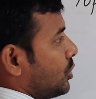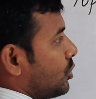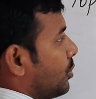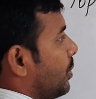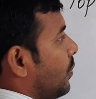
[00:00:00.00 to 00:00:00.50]

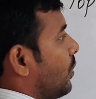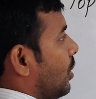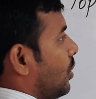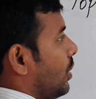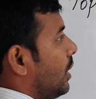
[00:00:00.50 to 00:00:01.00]
should be
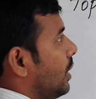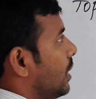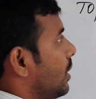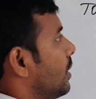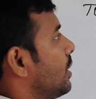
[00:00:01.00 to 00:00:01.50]

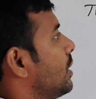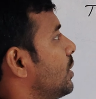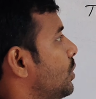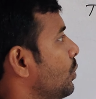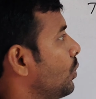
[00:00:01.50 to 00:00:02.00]
following
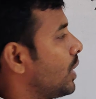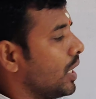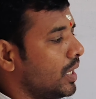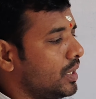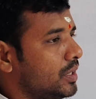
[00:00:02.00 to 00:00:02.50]
two
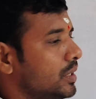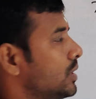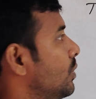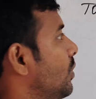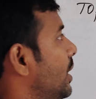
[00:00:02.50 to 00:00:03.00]

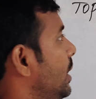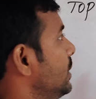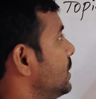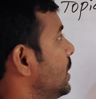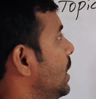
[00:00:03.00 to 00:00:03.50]
conditions. One
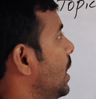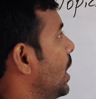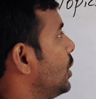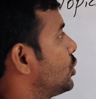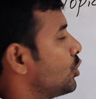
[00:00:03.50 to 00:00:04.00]
is
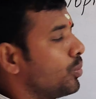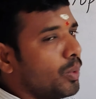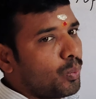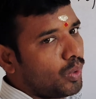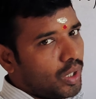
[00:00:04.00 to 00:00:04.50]
it should be
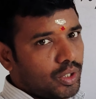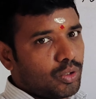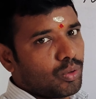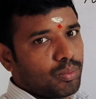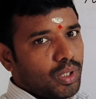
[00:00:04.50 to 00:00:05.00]

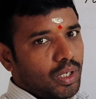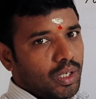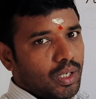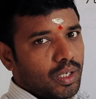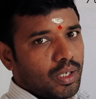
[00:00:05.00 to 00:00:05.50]
polynomial,
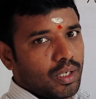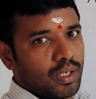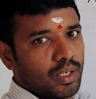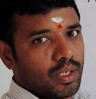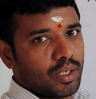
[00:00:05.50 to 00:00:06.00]

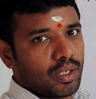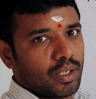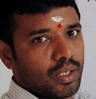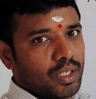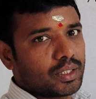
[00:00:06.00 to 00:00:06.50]

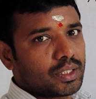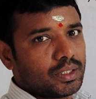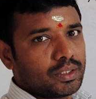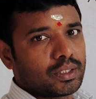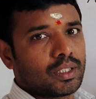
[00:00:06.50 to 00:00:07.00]
in a
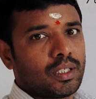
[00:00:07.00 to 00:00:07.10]
sense